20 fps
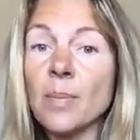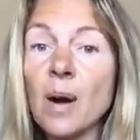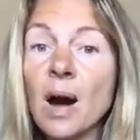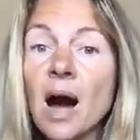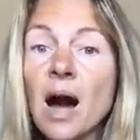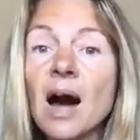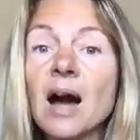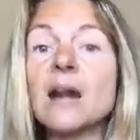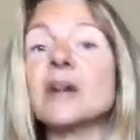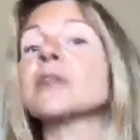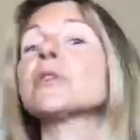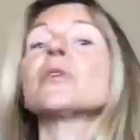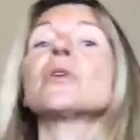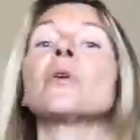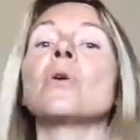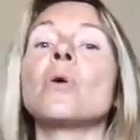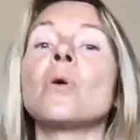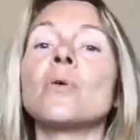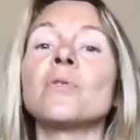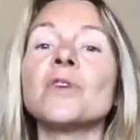part
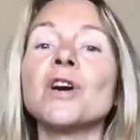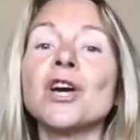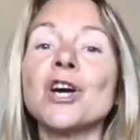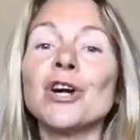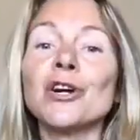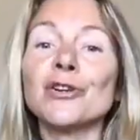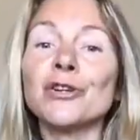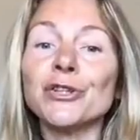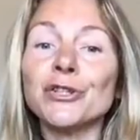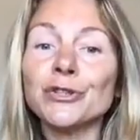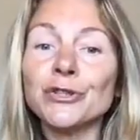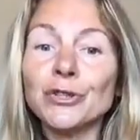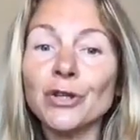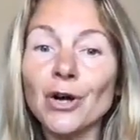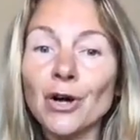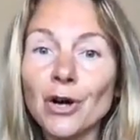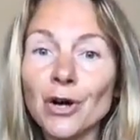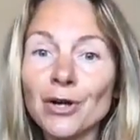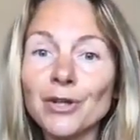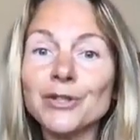of
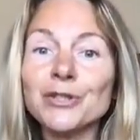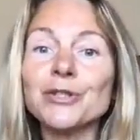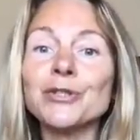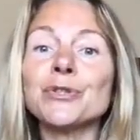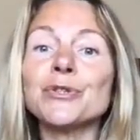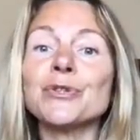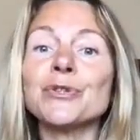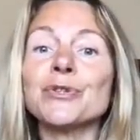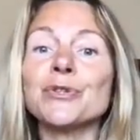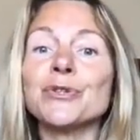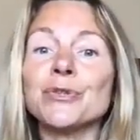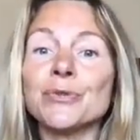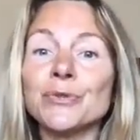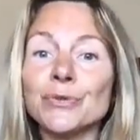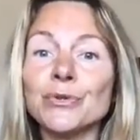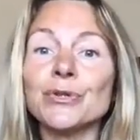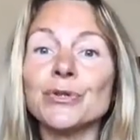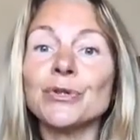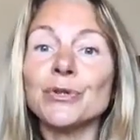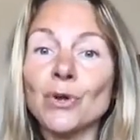returning
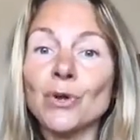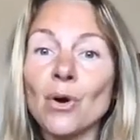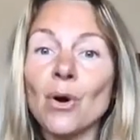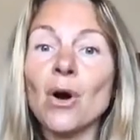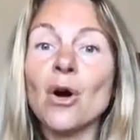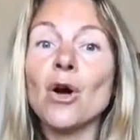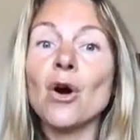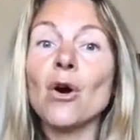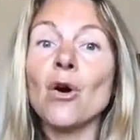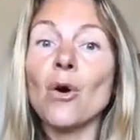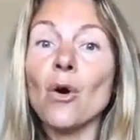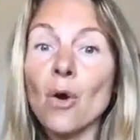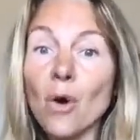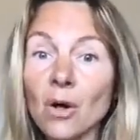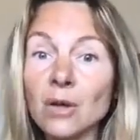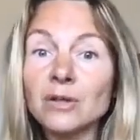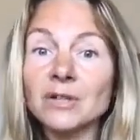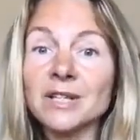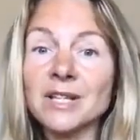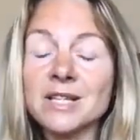to your
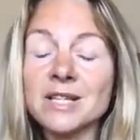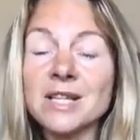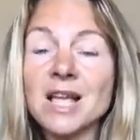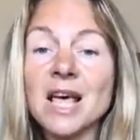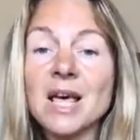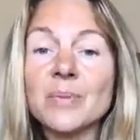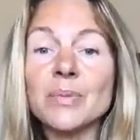wholeness,